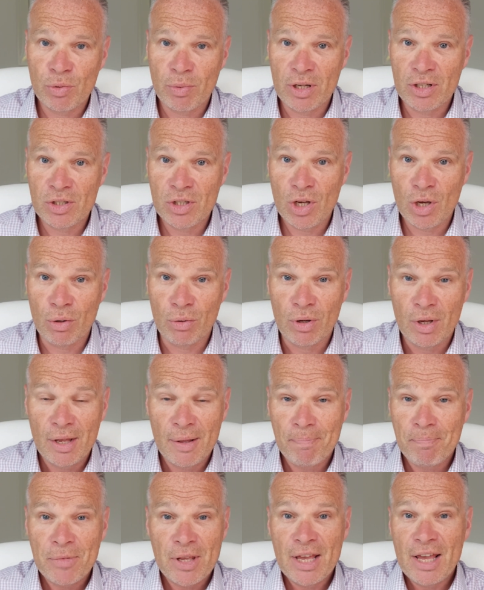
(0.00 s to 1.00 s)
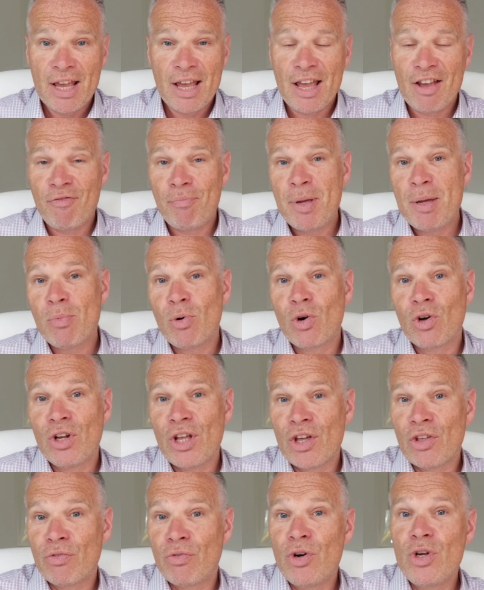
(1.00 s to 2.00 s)
to it too. If people
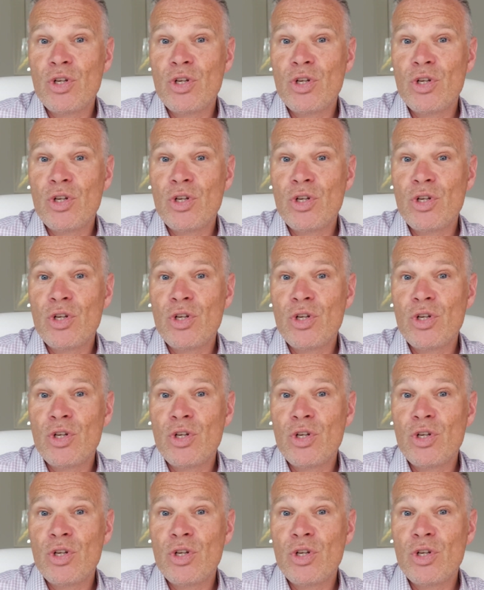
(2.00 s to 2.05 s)
click